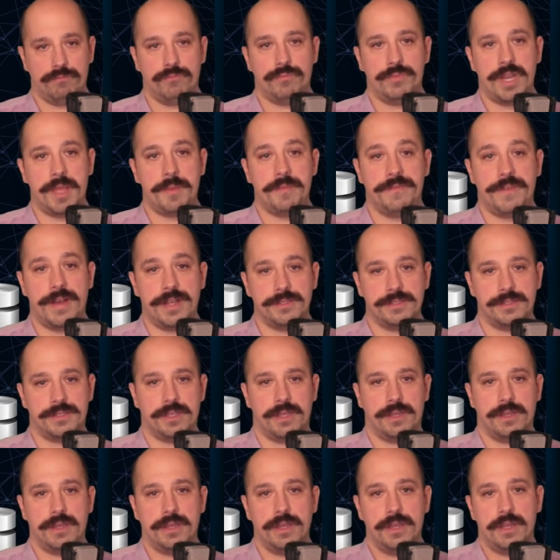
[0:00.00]
named
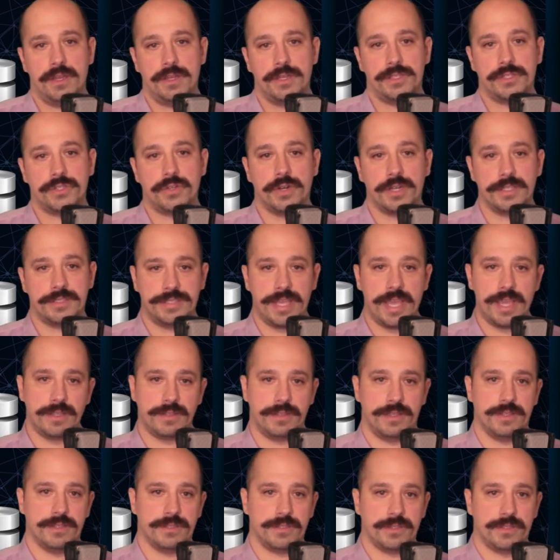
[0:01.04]
Vansa, is going to take
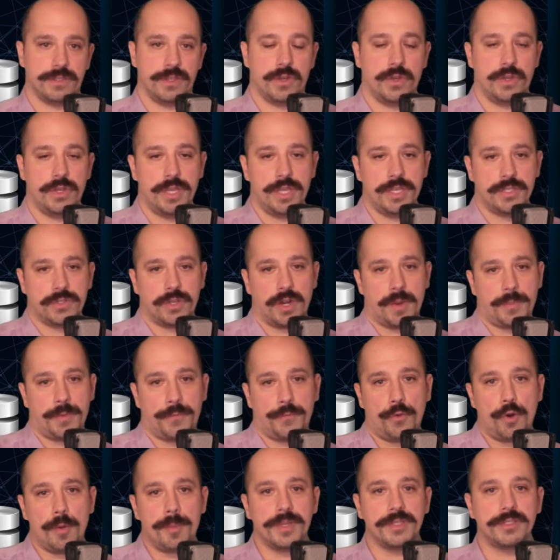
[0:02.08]
this, is going to
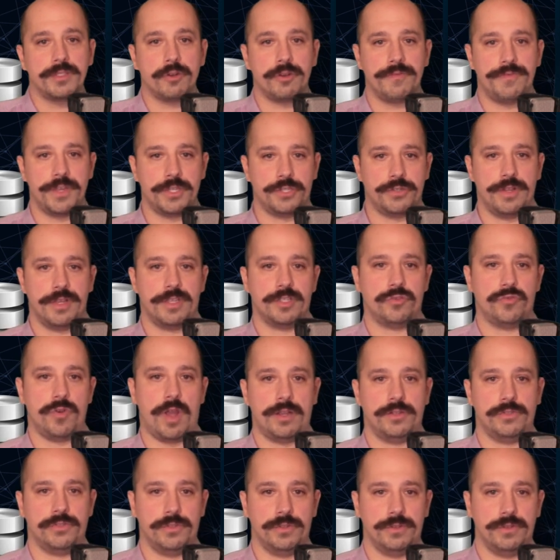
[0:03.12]
perform a derivation
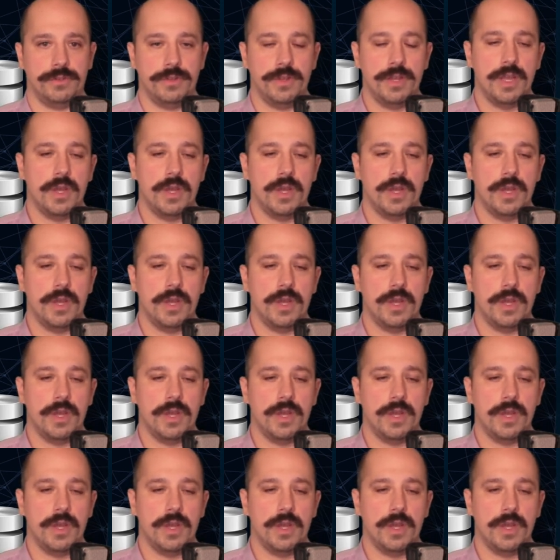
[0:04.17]
extraction.